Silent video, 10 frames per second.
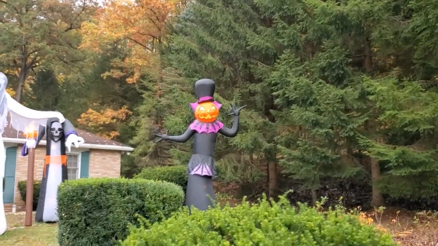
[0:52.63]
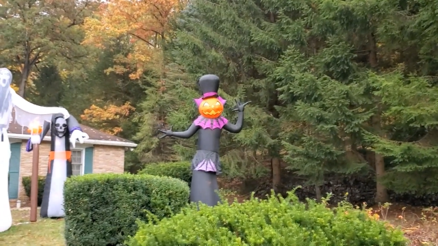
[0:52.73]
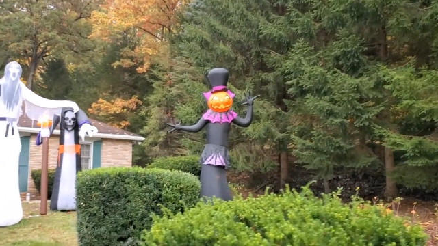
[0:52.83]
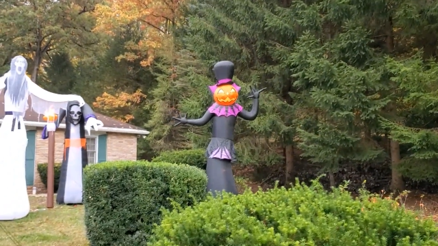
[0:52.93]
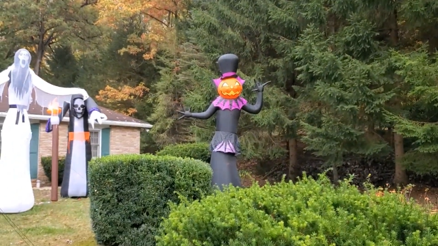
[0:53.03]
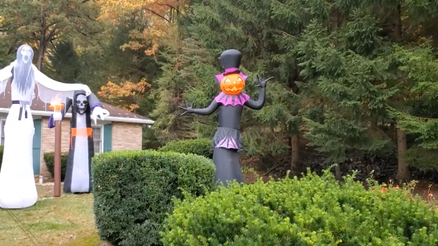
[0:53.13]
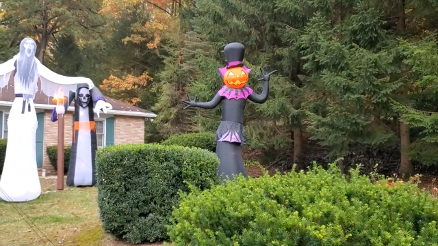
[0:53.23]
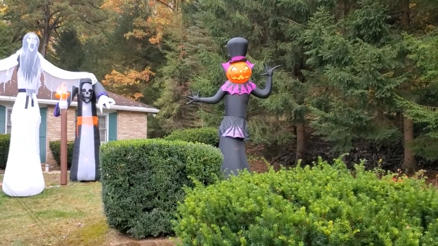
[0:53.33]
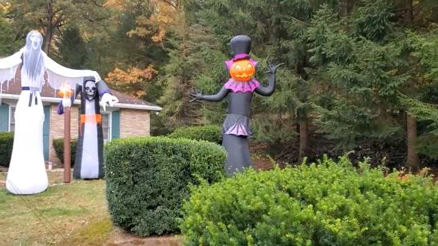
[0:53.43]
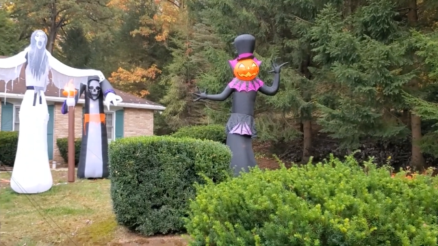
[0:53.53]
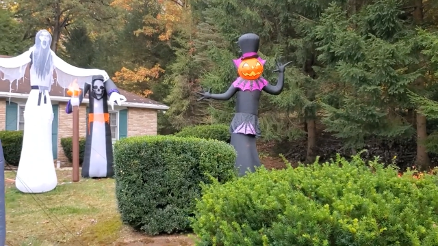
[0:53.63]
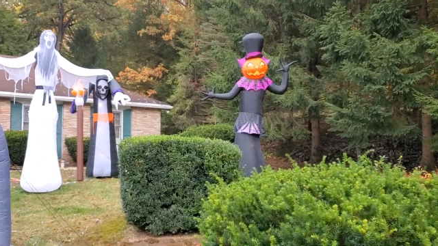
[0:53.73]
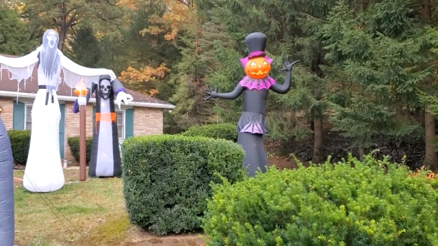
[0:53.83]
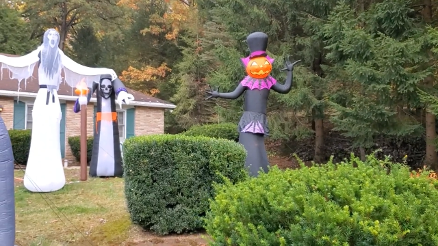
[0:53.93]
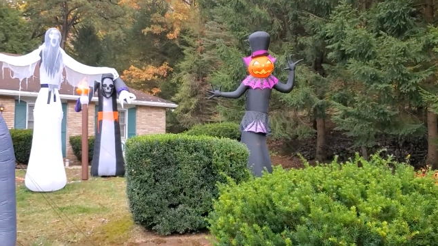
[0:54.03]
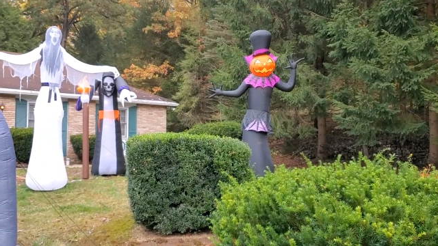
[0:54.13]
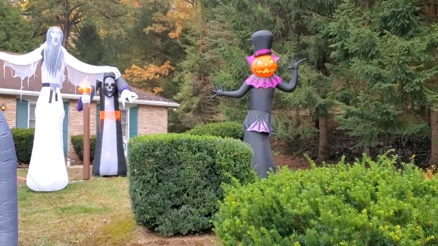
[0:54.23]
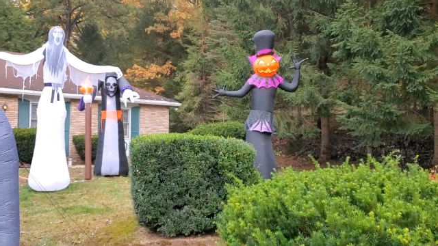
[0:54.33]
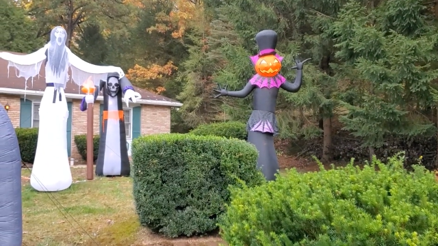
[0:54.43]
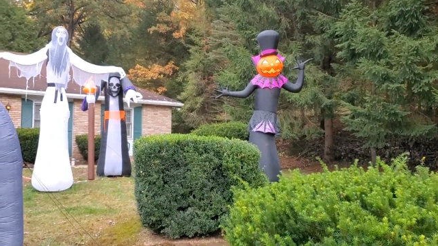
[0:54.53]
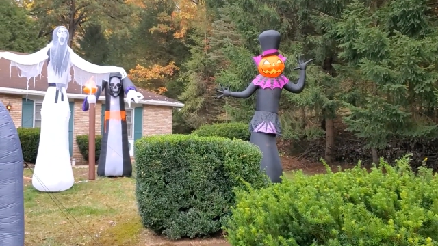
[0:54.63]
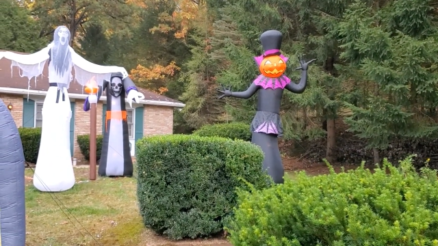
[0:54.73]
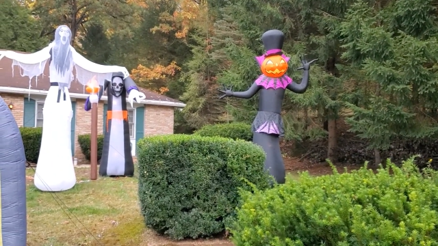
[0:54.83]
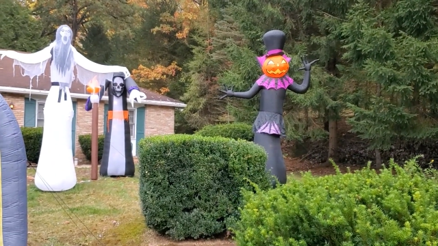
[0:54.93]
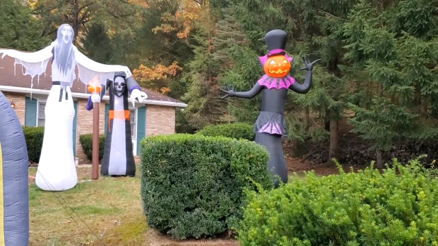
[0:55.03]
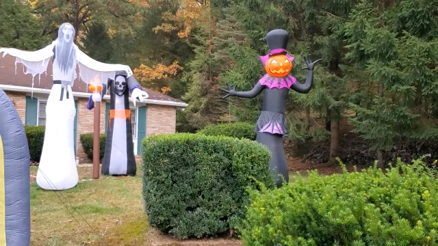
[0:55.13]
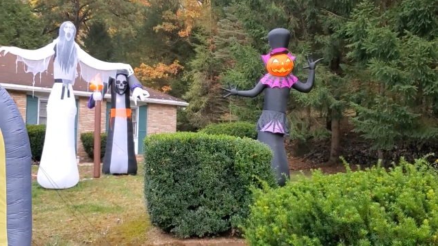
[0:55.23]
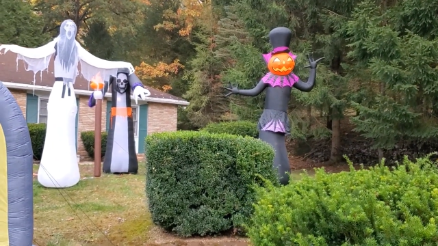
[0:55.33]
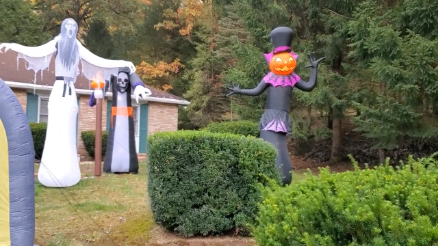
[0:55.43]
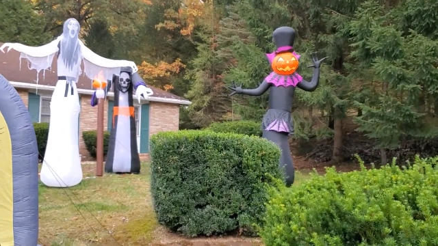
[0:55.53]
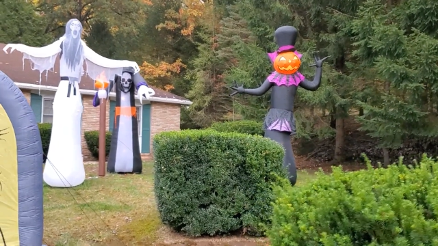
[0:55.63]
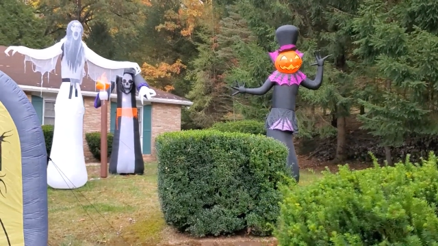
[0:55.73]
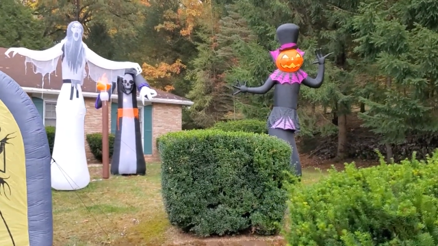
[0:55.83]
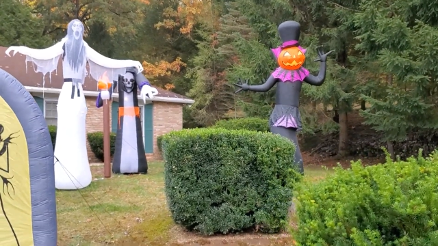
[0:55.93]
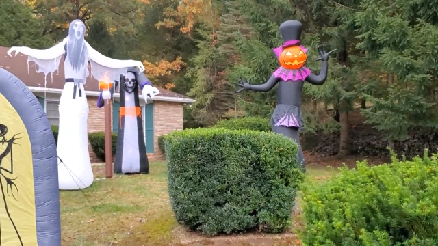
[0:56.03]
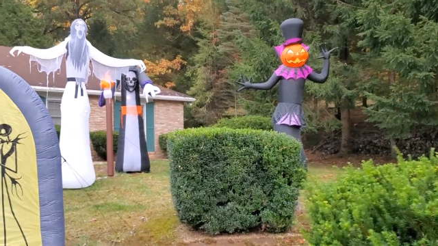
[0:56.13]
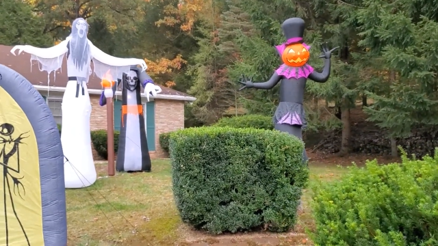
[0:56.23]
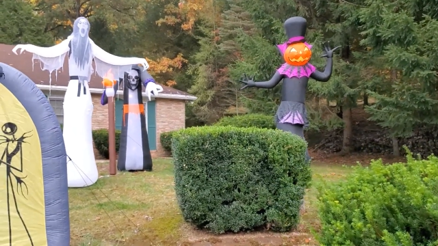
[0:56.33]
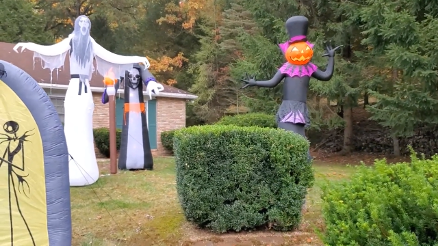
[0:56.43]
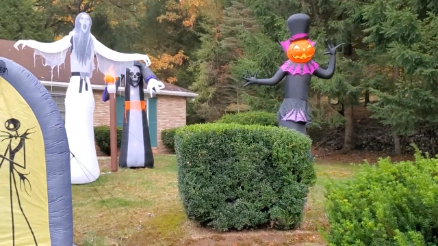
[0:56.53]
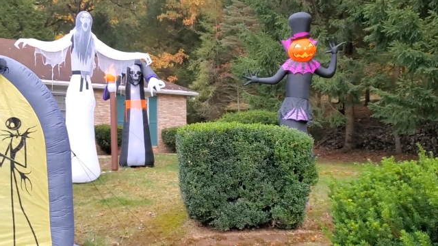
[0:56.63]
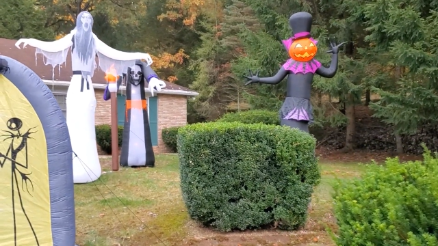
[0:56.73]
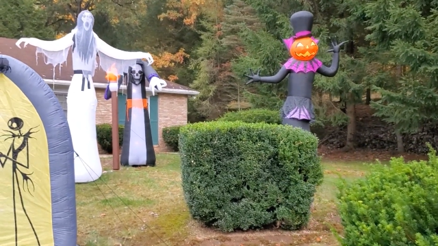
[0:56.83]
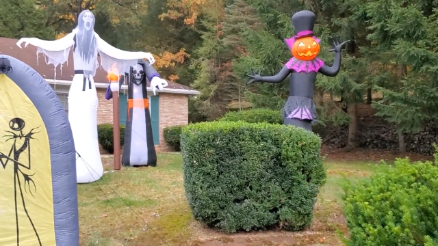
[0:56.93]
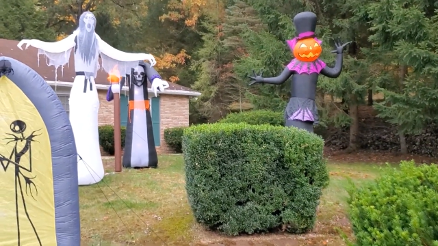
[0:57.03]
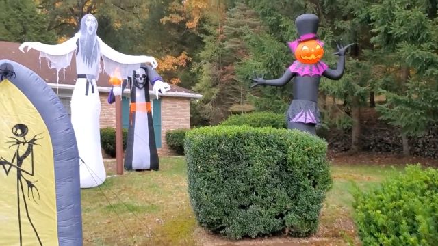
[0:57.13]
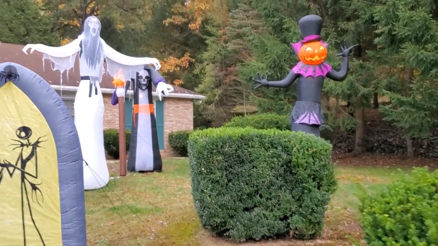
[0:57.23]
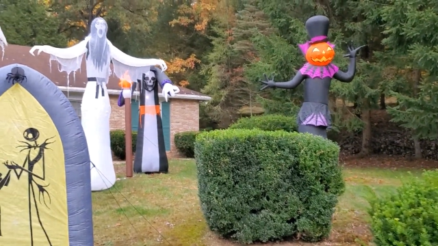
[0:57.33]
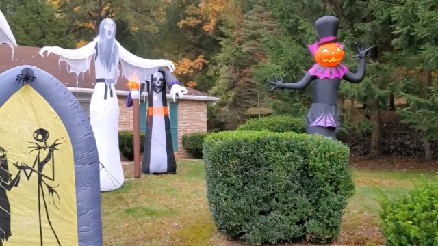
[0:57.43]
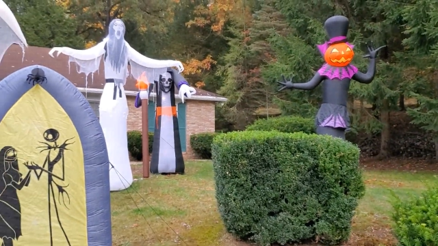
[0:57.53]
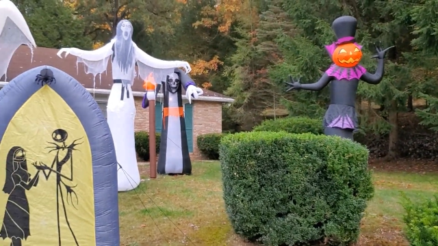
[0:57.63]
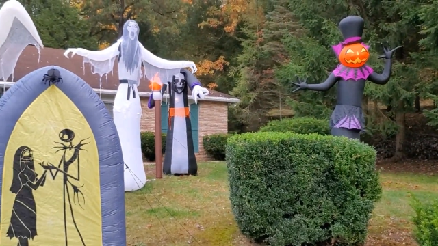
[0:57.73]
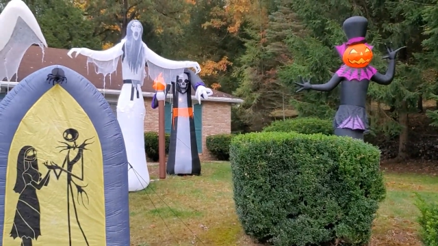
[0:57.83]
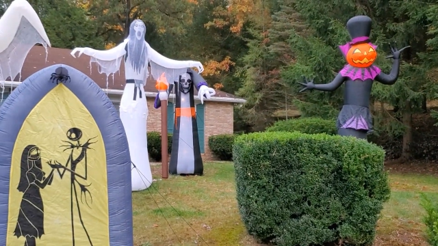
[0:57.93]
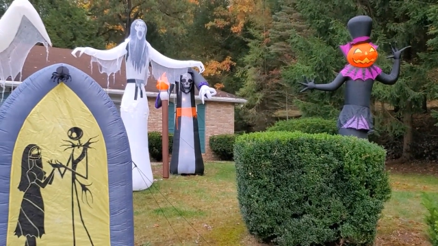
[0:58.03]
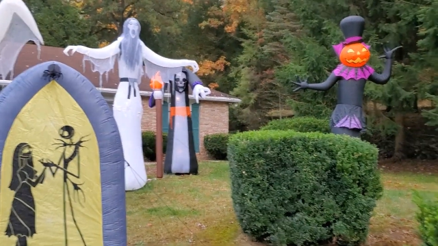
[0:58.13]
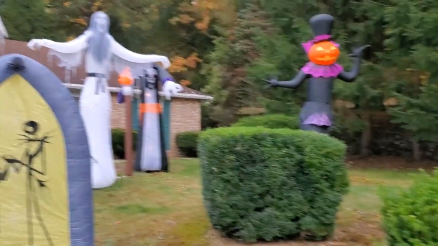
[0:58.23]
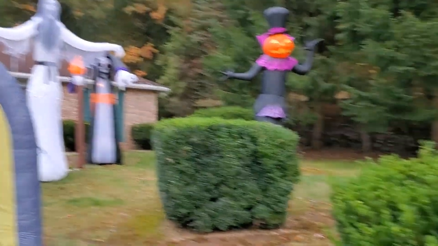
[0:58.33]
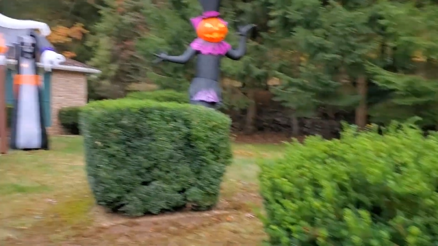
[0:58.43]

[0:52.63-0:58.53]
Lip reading: No face is visible, so there are no lips to read.